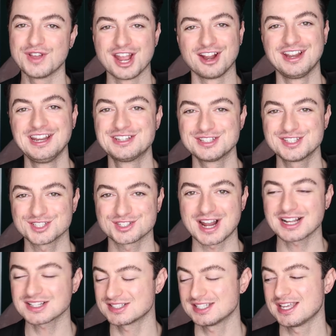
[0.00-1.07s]
very
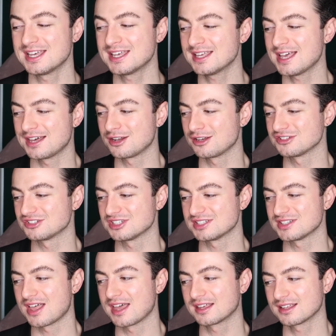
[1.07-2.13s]
distracting, and I was
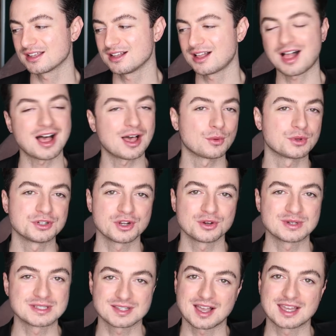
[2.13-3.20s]
just like, I want to know
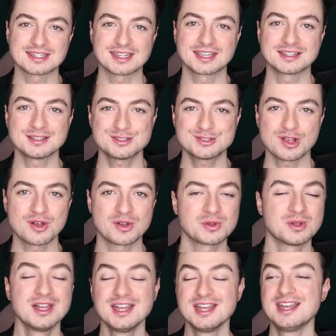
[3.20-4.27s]
what he's hiding.
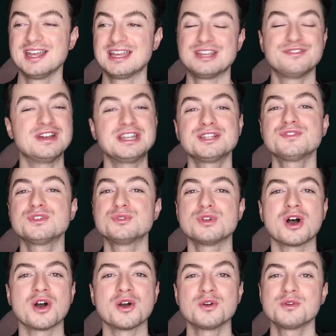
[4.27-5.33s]
So, if any of you
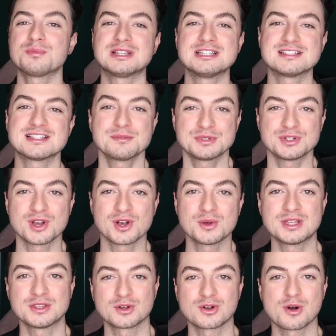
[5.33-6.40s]
know, please let me
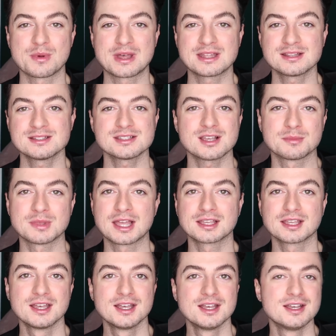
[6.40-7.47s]
know in the comments. I'm
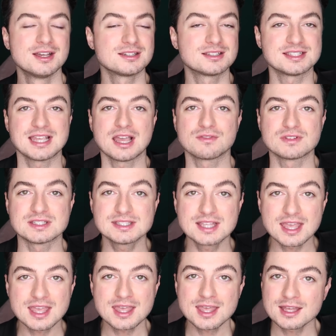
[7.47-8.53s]
like, does he have a
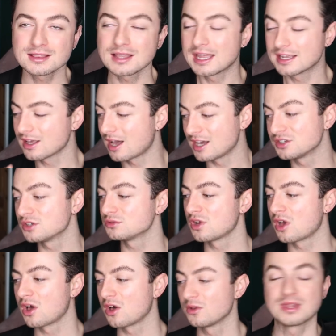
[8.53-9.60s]
zit? Like, I don't
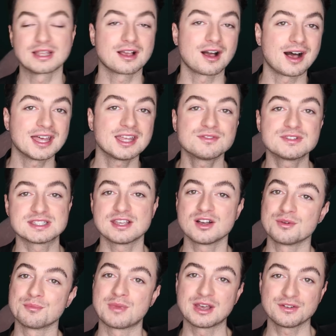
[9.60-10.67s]
know. Like, I have a
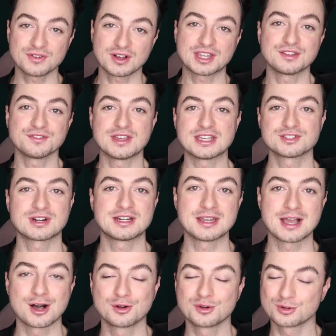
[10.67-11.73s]
zit on my fucking face right
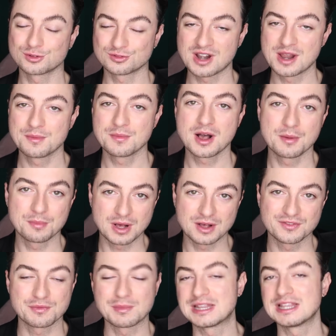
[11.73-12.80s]
now, or right
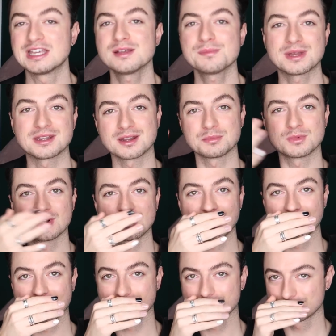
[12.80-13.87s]
above my lip, and I'm not
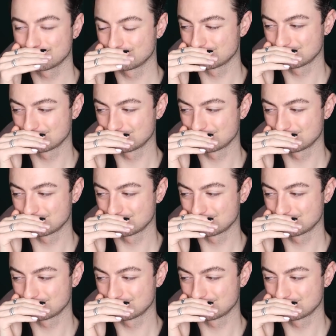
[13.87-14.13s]
like.